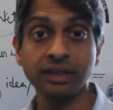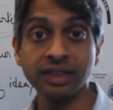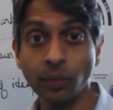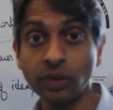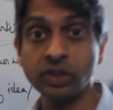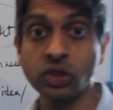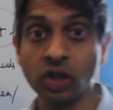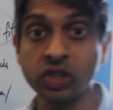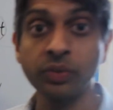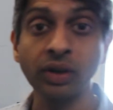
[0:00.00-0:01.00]
someone's
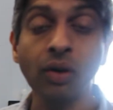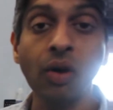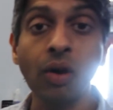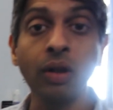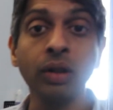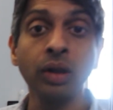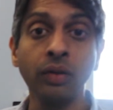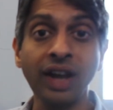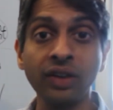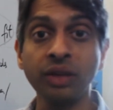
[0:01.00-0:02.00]
judgment call
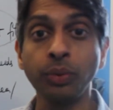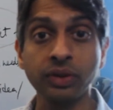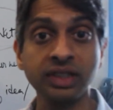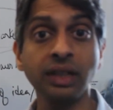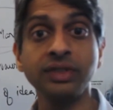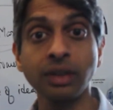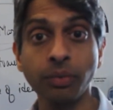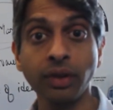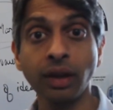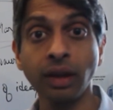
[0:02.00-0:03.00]
of how they perceive
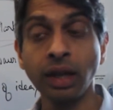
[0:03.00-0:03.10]
something.